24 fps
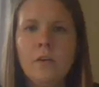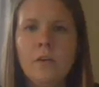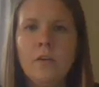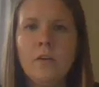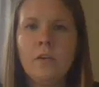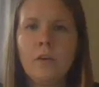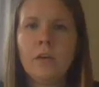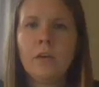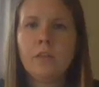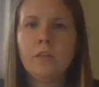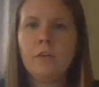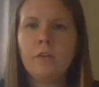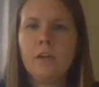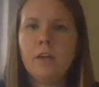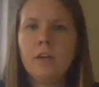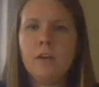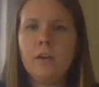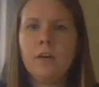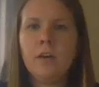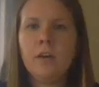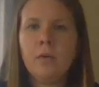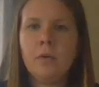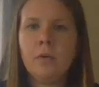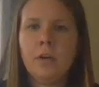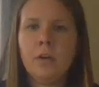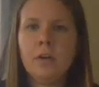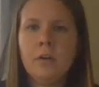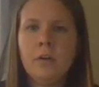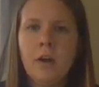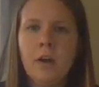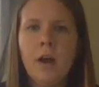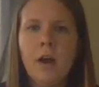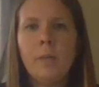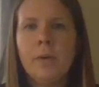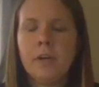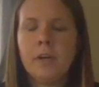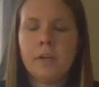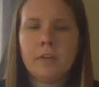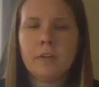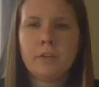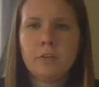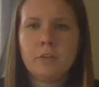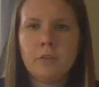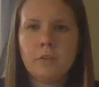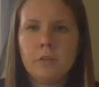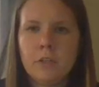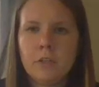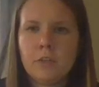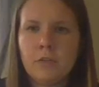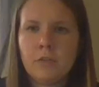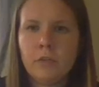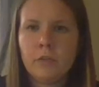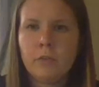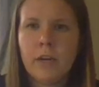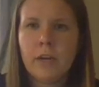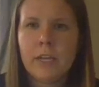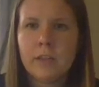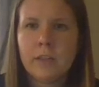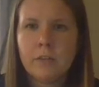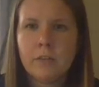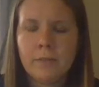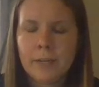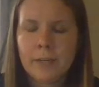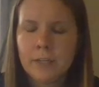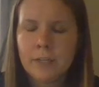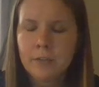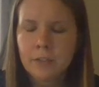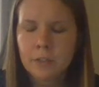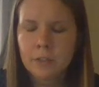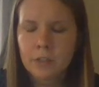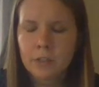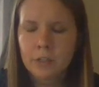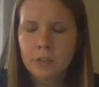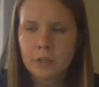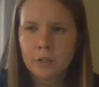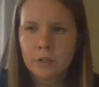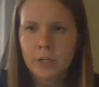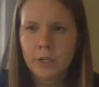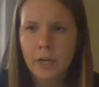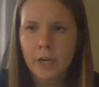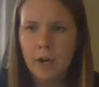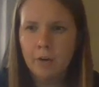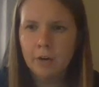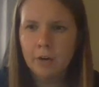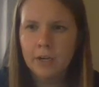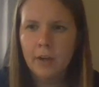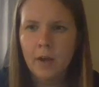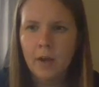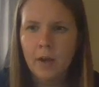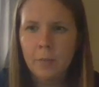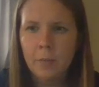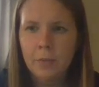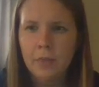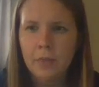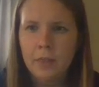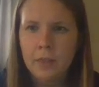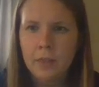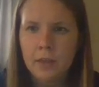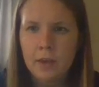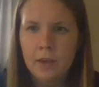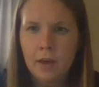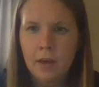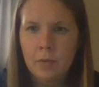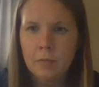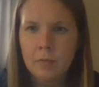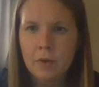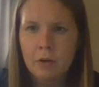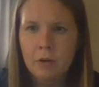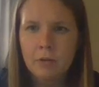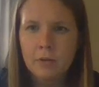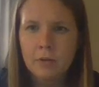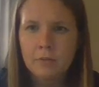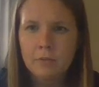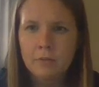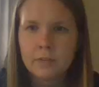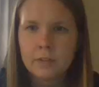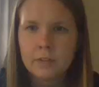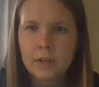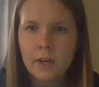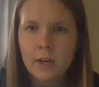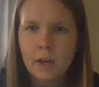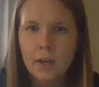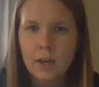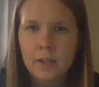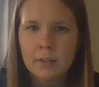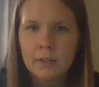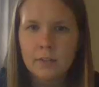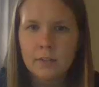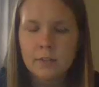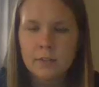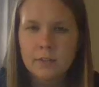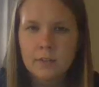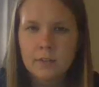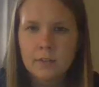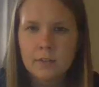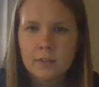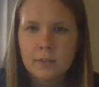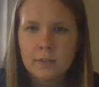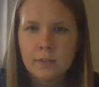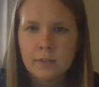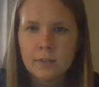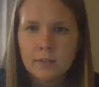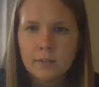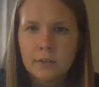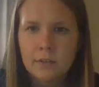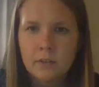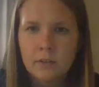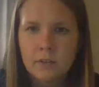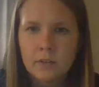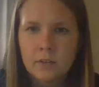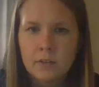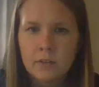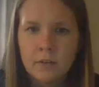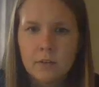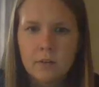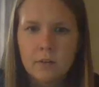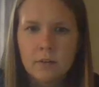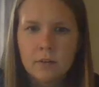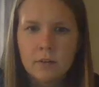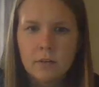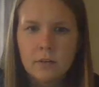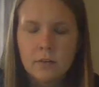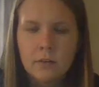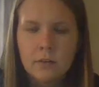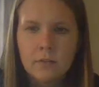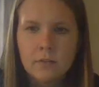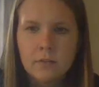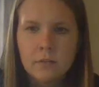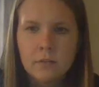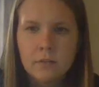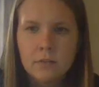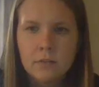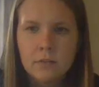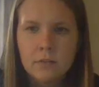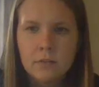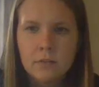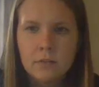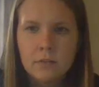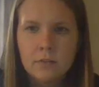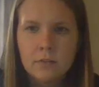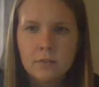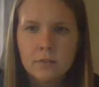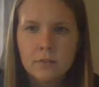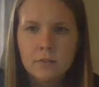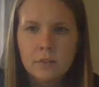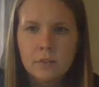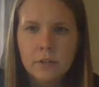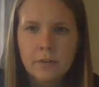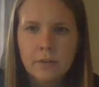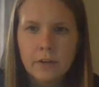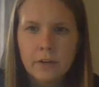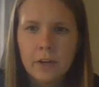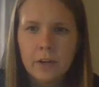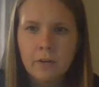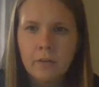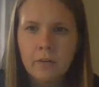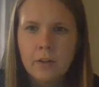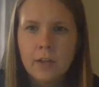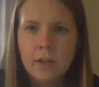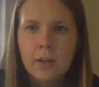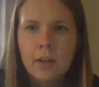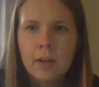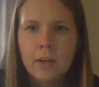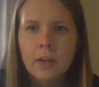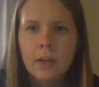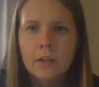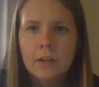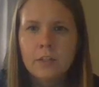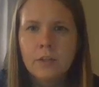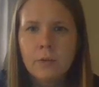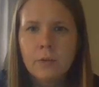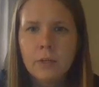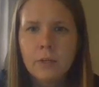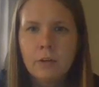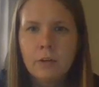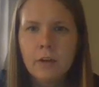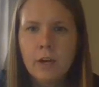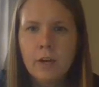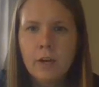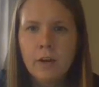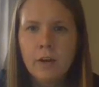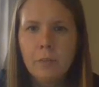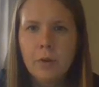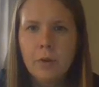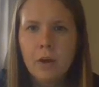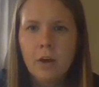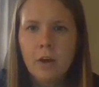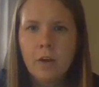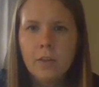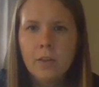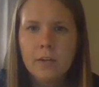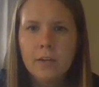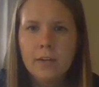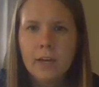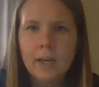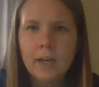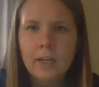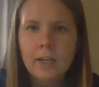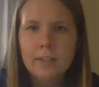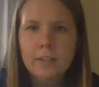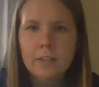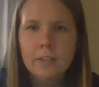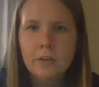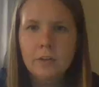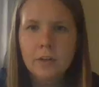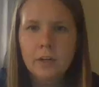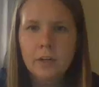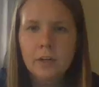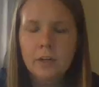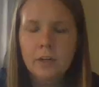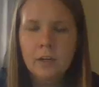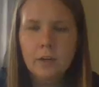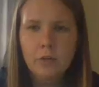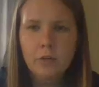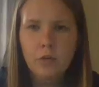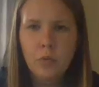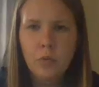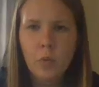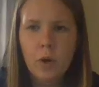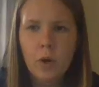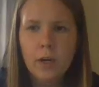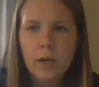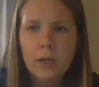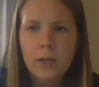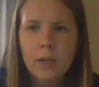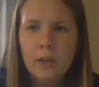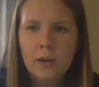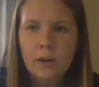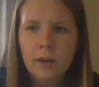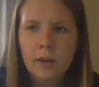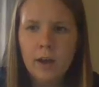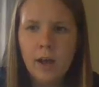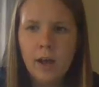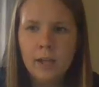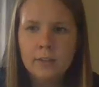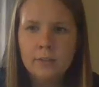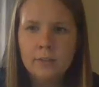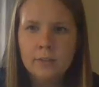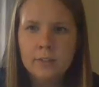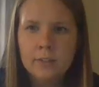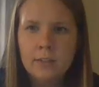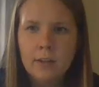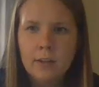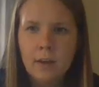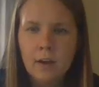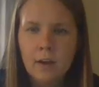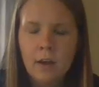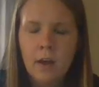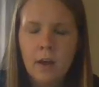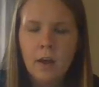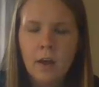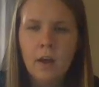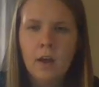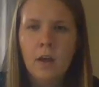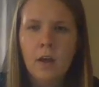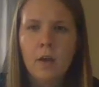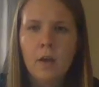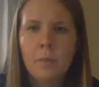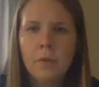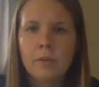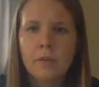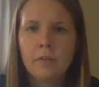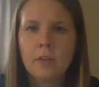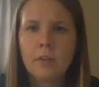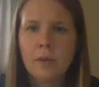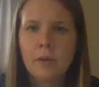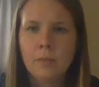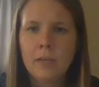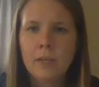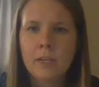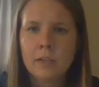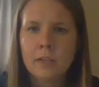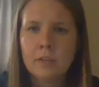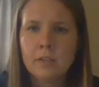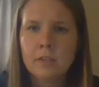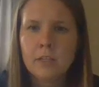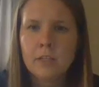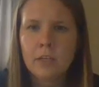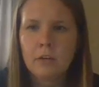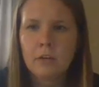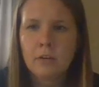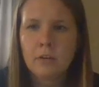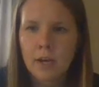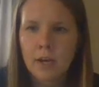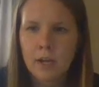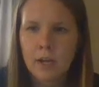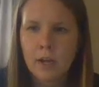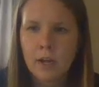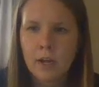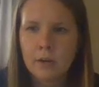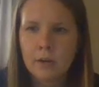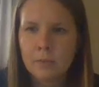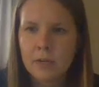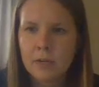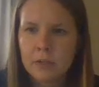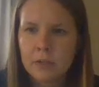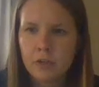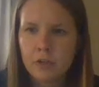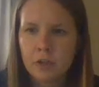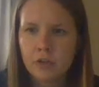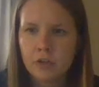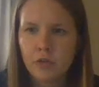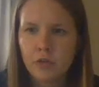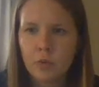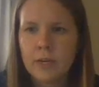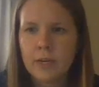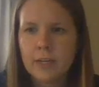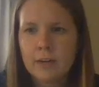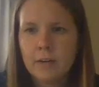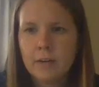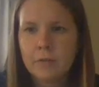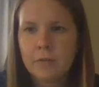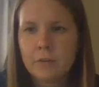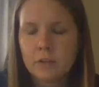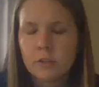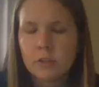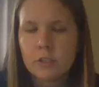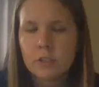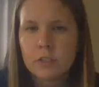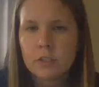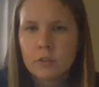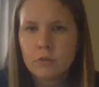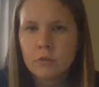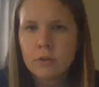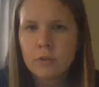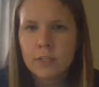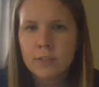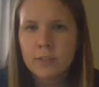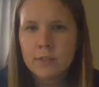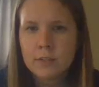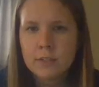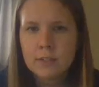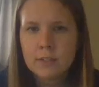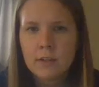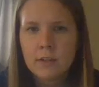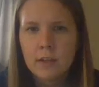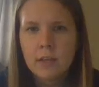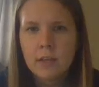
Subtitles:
going through here, you want to know how many students ran the race. So you're counting up the amount of dots. Oh, there we go. So when you count up all the dots, you're going to get 20 dots. So that means that you had measured 20 different students.